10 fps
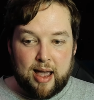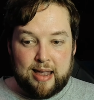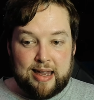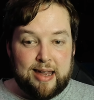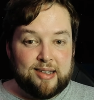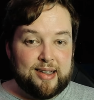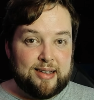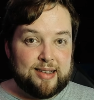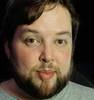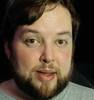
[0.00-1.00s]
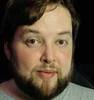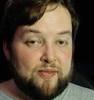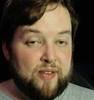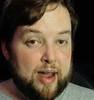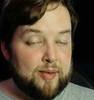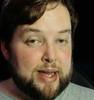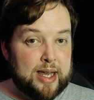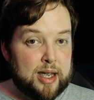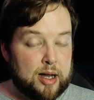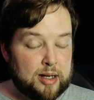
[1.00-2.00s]
he said something very
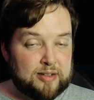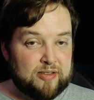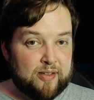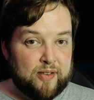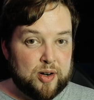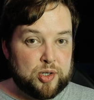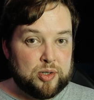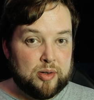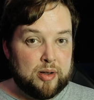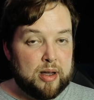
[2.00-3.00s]
controversial